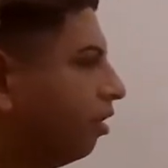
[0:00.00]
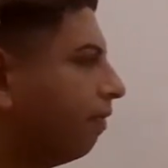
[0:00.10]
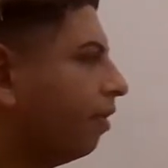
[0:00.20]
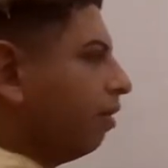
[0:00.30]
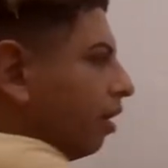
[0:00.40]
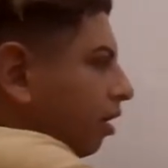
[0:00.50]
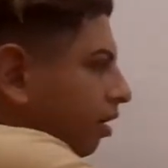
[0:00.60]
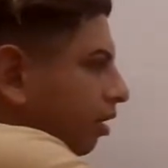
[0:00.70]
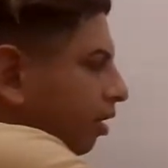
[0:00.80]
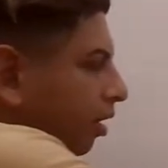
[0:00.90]
So if you
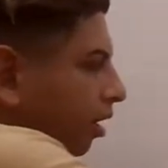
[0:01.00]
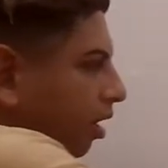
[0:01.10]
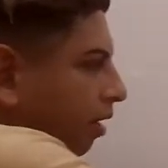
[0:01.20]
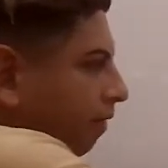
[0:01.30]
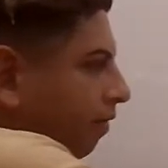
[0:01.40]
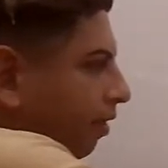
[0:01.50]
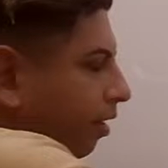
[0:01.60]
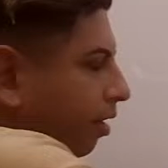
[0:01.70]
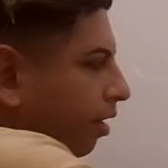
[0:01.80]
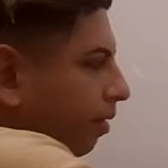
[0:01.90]
are for
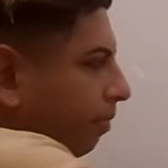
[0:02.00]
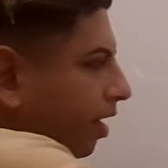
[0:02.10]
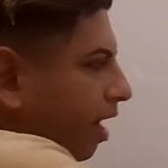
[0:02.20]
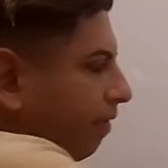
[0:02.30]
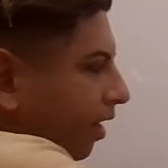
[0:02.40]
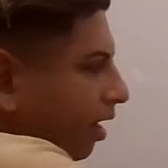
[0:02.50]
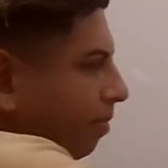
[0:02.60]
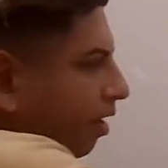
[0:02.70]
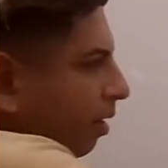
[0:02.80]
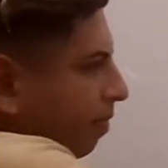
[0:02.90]
the African
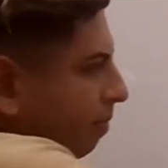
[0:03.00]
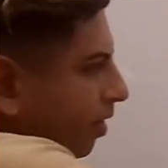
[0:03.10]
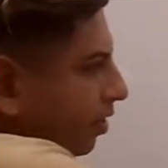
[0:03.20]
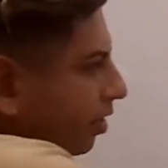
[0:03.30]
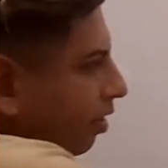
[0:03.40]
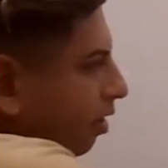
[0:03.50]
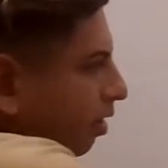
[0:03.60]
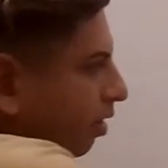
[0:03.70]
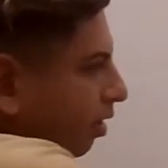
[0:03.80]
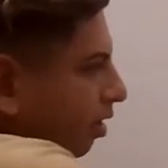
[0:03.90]
American population
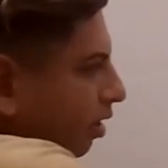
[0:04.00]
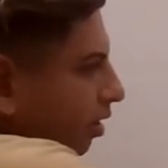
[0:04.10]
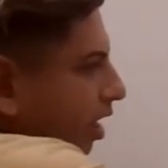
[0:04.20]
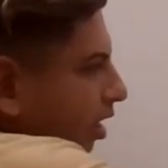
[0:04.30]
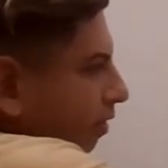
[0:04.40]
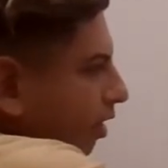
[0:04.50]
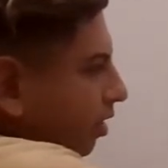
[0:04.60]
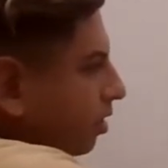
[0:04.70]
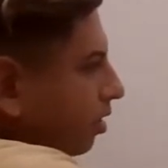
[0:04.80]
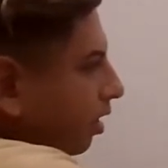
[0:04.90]
are on any of
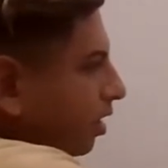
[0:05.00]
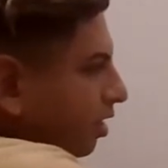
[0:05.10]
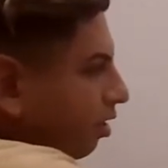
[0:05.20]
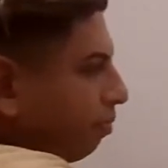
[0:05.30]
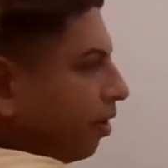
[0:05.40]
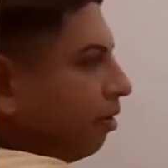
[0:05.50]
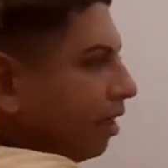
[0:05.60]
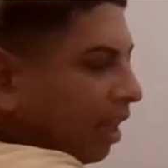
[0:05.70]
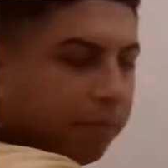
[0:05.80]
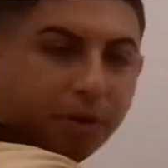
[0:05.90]
these lisinopril,
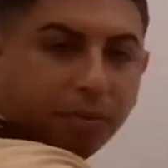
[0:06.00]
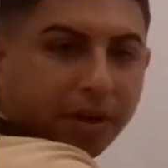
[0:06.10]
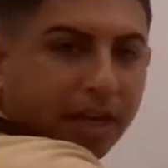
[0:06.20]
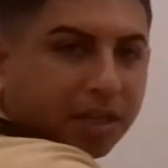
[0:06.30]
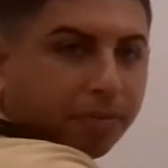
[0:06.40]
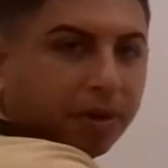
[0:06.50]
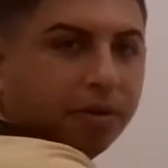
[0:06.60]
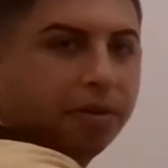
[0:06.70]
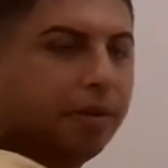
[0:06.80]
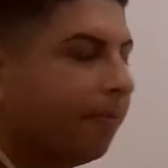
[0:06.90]
enalapril,
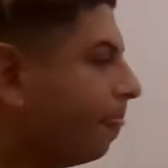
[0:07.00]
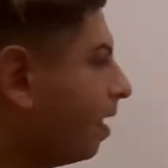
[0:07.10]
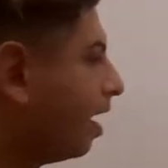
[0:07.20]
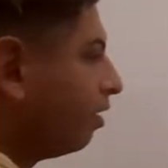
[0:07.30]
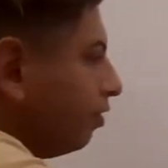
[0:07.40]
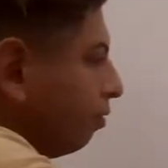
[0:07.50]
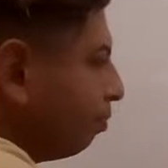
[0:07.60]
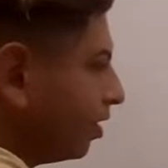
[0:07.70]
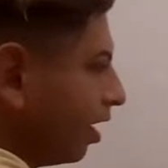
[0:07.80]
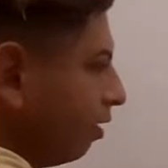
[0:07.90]
benazepril, and you do
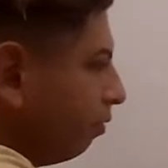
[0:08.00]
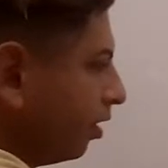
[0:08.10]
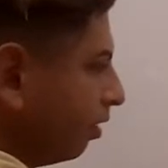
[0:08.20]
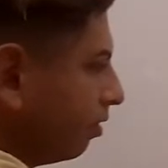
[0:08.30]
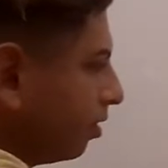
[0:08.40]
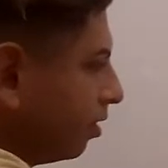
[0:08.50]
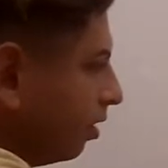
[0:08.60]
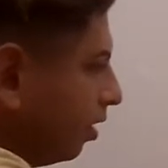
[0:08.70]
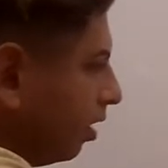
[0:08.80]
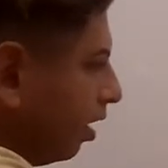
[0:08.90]
present with those
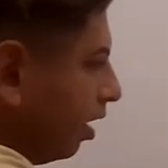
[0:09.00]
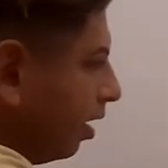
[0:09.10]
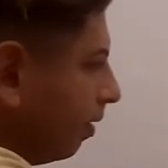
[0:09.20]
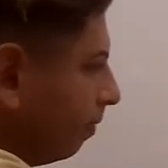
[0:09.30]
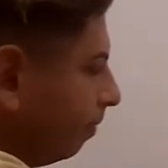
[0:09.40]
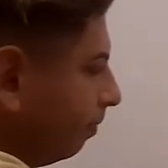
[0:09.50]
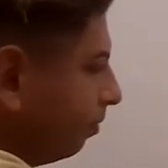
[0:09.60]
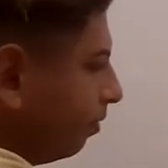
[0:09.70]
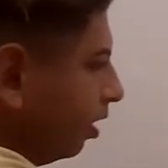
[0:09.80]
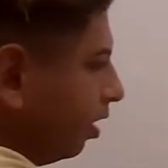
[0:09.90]
um,
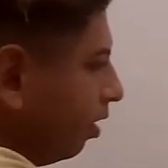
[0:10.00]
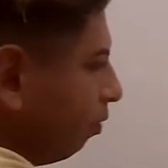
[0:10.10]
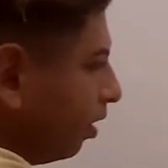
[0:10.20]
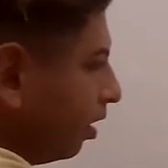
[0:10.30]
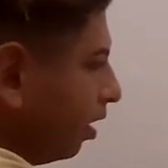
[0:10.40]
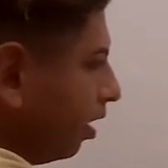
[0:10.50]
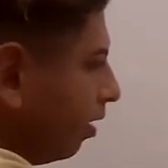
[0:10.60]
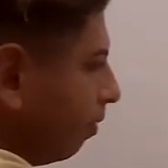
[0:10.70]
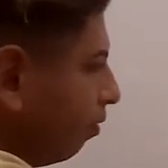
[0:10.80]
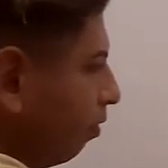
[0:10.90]

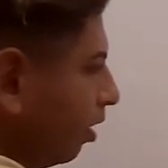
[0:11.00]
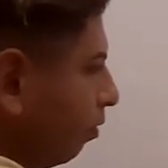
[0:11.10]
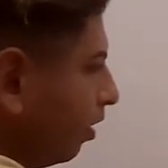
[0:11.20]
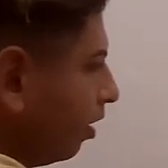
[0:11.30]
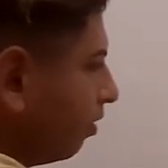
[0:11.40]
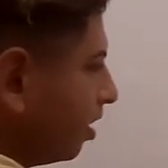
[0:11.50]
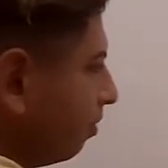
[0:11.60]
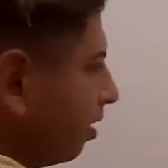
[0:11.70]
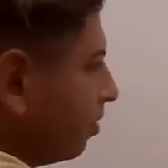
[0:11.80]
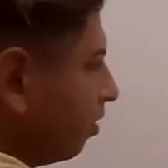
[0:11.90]
with those
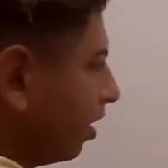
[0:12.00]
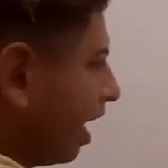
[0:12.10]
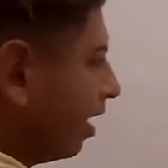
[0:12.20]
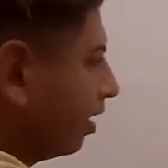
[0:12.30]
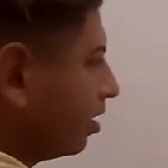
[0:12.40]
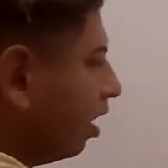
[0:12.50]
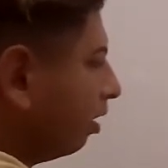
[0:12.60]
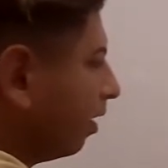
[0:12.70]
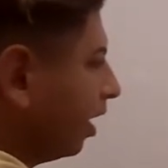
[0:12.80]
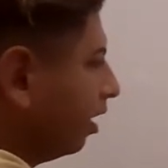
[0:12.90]
symptoms, or you can't
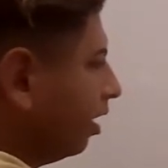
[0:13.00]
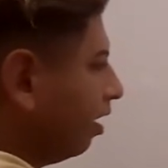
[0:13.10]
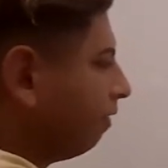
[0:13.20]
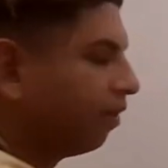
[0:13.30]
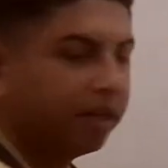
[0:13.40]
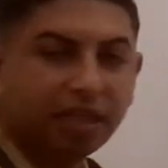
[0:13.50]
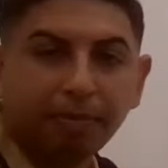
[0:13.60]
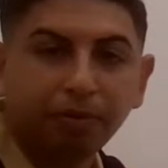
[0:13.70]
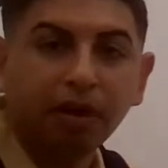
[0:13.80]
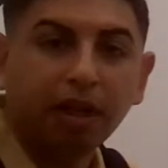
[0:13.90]
tolerate, for
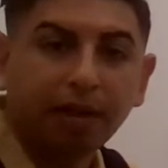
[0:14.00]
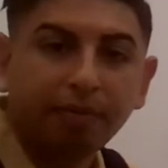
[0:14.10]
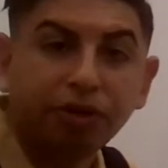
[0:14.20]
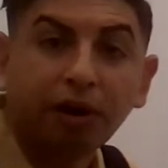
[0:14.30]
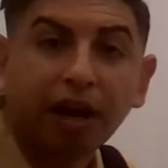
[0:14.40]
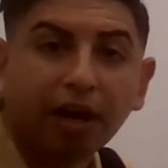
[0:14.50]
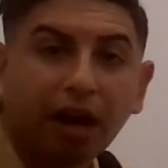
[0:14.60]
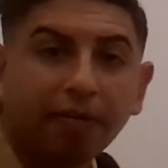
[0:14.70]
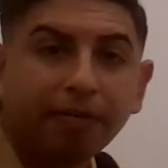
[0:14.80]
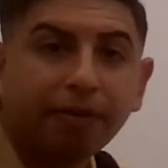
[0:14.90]
example, dry
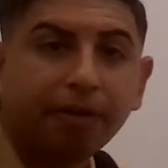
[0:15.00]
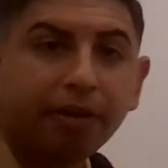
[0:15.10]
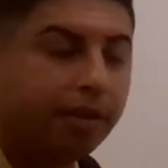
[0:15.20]
cough,